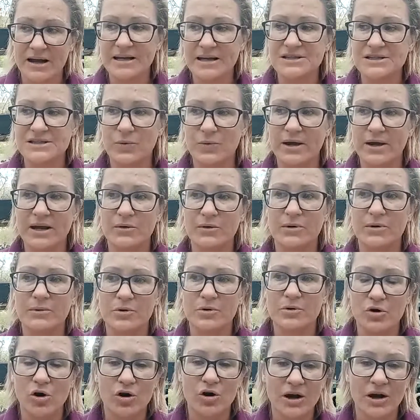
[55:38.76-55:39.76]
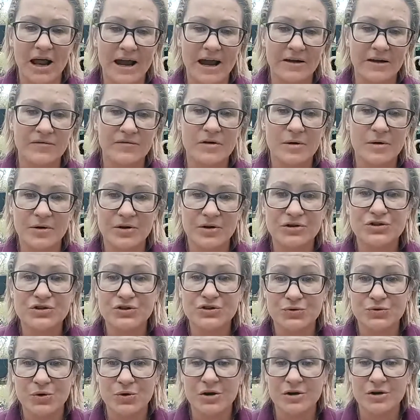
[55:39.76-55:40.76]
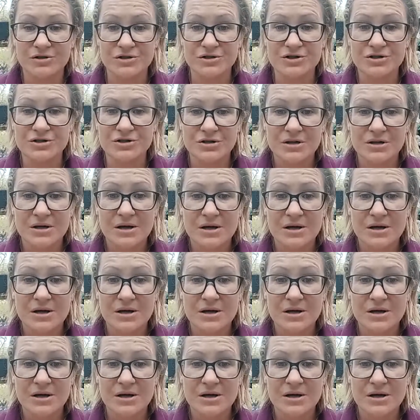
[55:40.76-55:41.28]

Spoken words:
week we were online for about 2 hours.